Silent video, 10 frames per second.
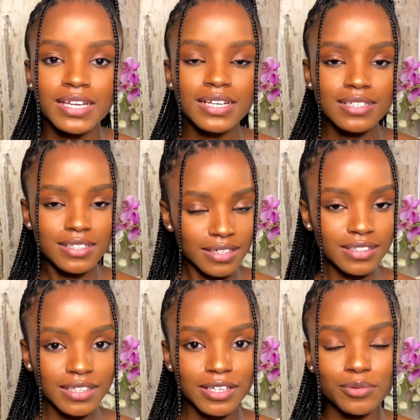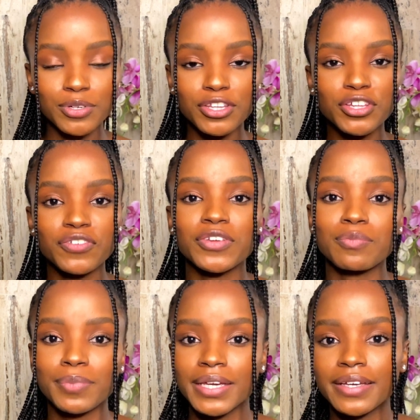Secondly, with
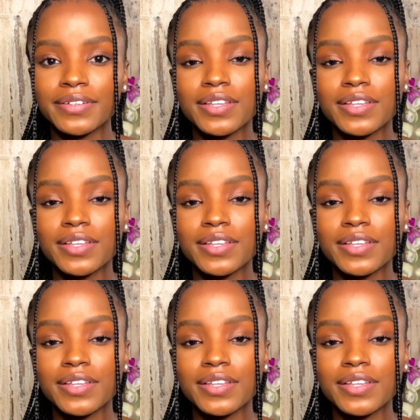UVB,